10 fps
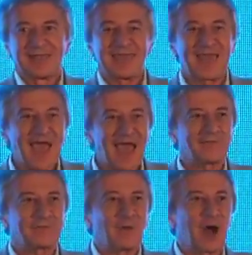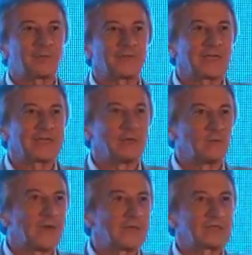they have to operate in a
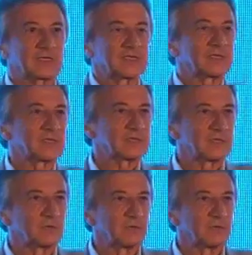way that's consistent